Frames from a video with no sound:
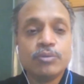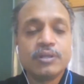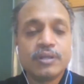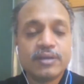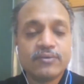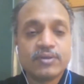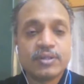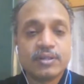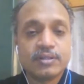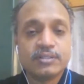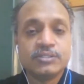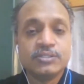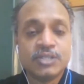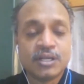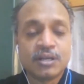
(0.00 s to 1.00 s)

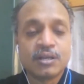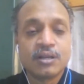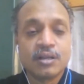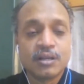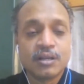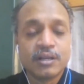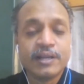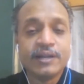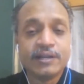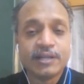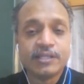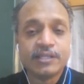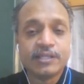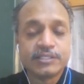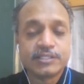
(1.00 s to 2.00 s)
human level
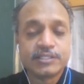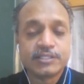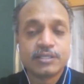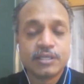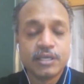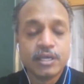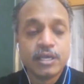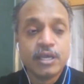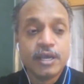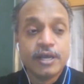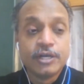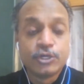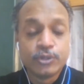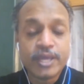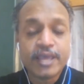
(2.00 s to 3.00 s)
general intelligence.